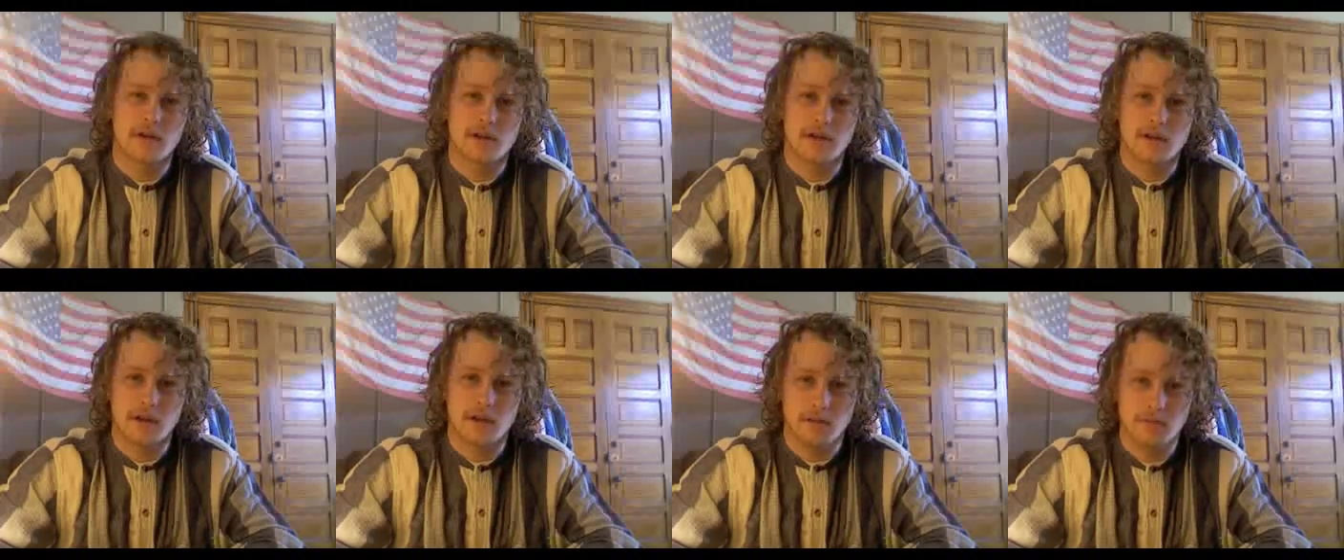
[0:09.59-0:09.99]

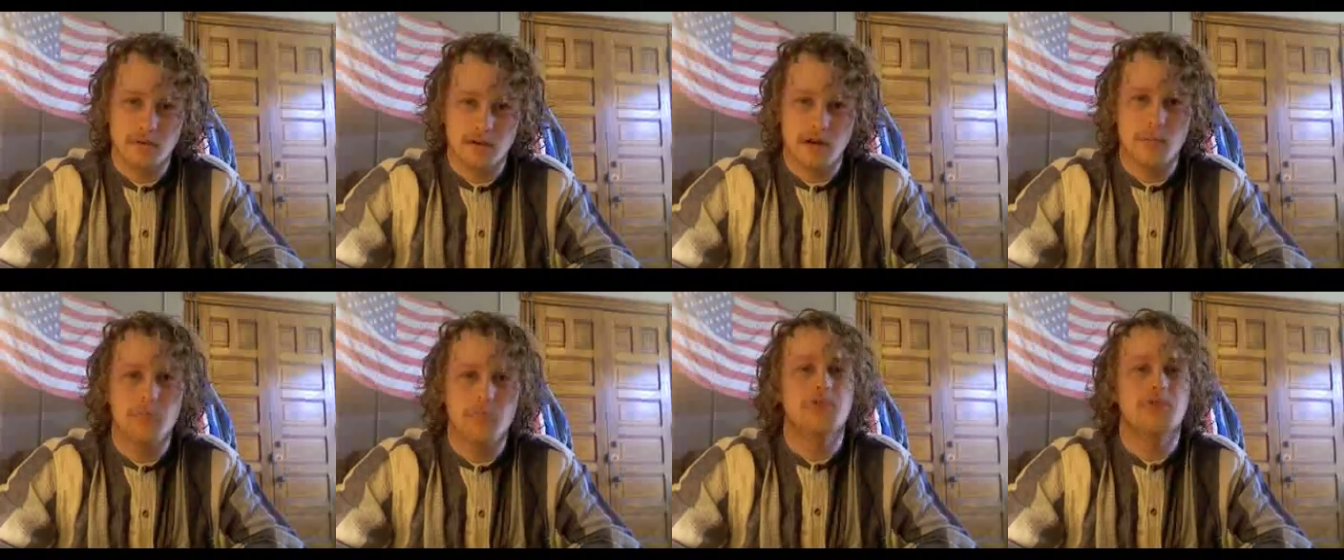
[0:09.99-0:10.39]
keeping
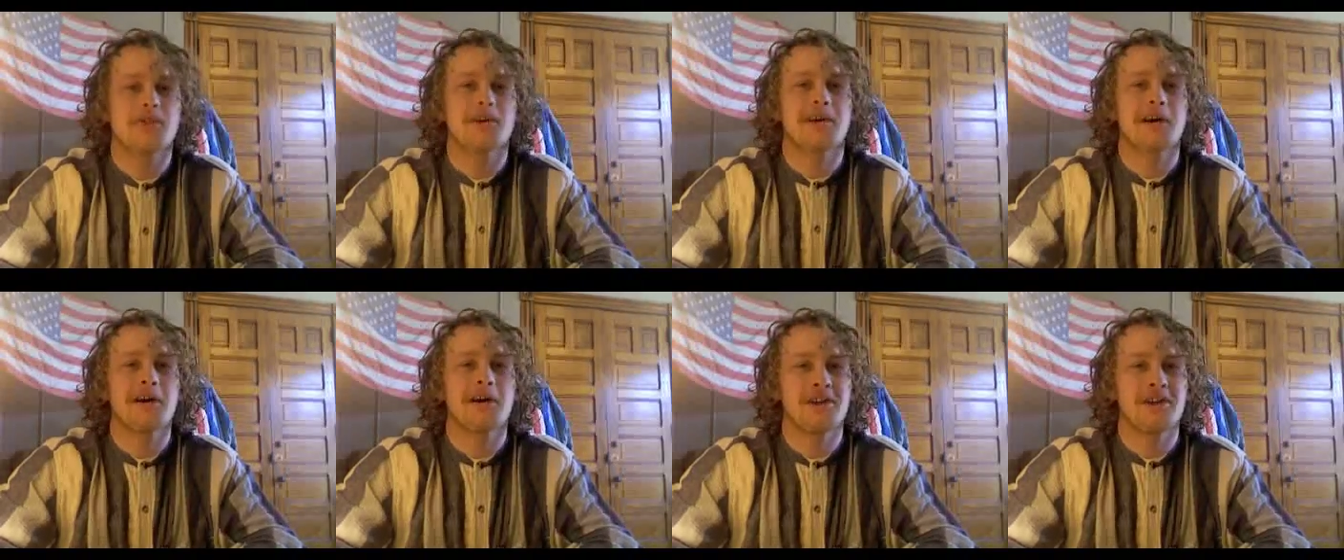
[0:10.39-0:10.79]
up with the
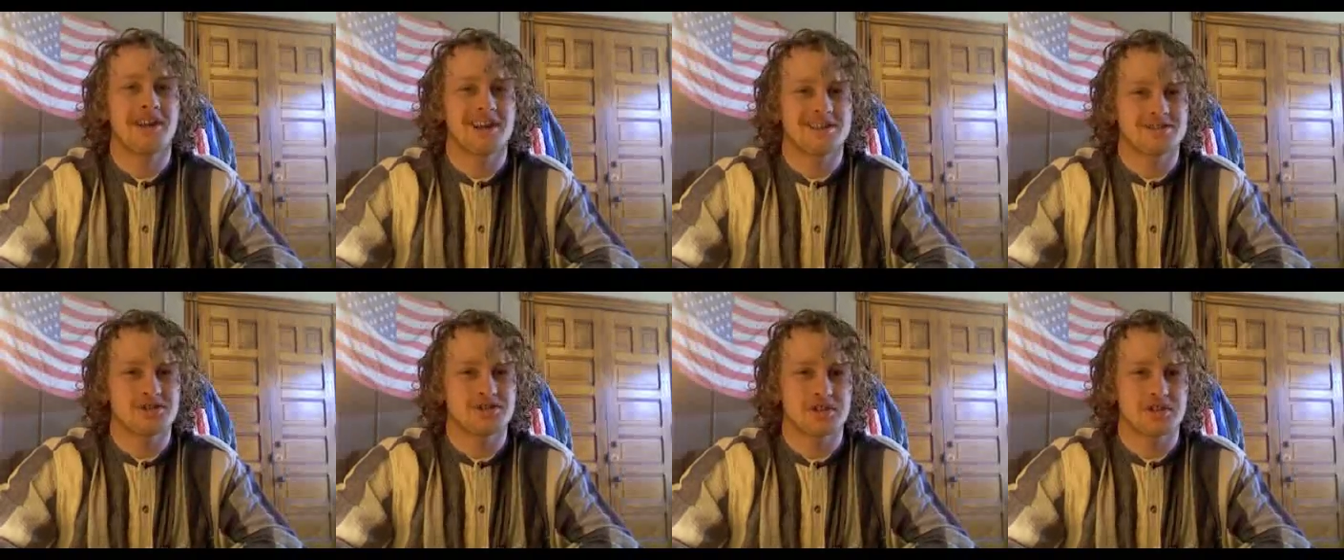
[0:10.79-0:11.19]

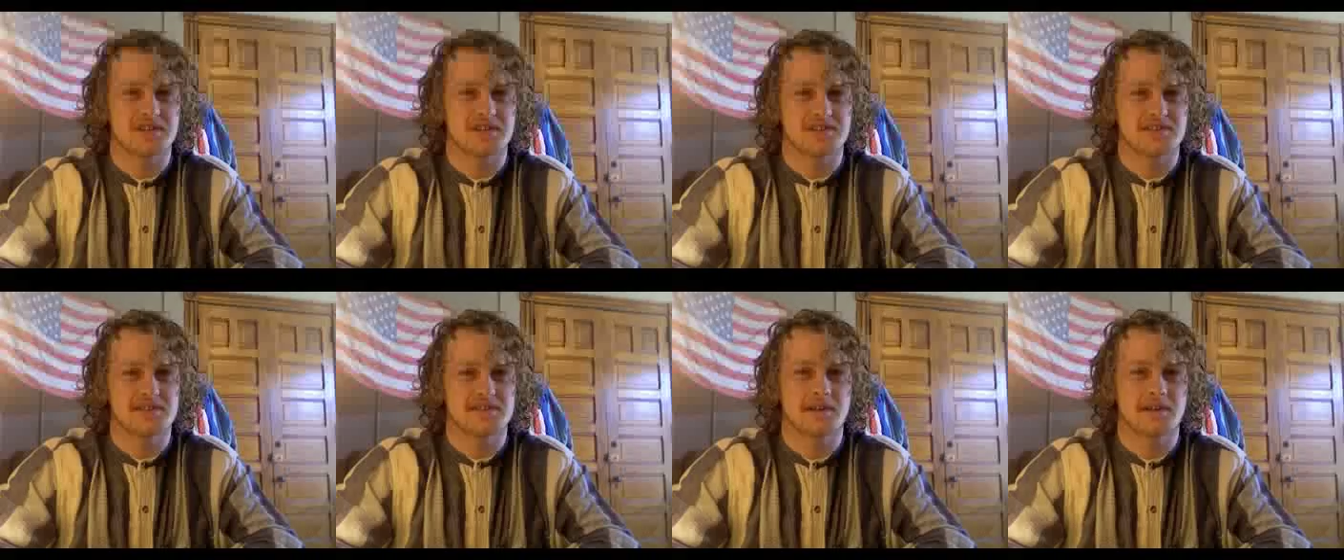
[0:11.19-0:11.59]

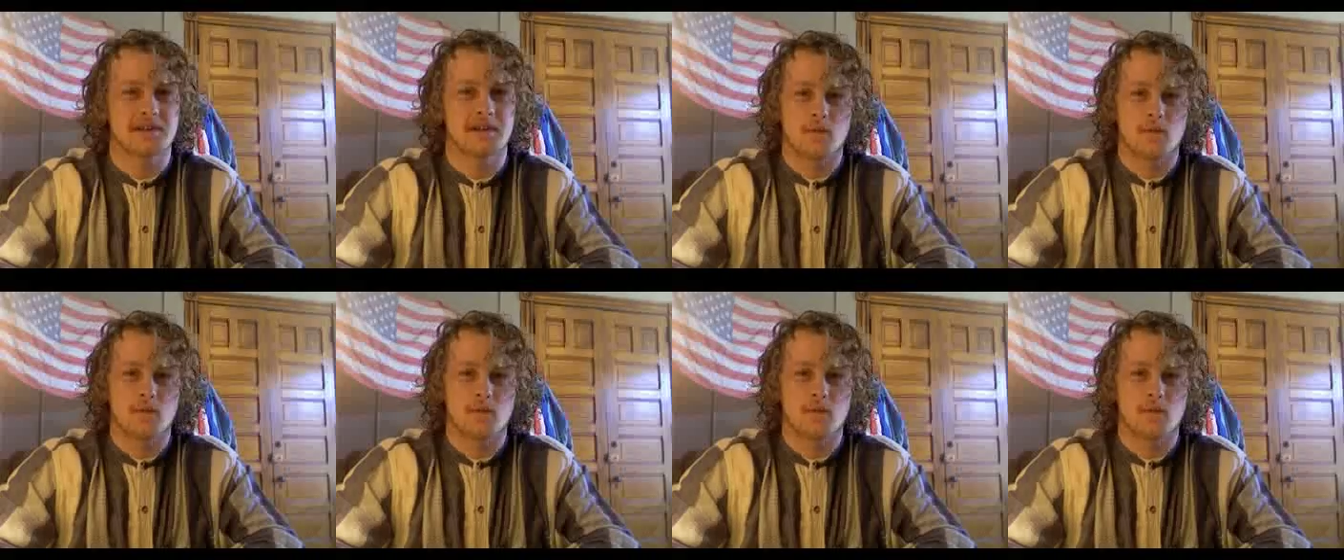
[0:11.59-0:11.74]
Kardashians.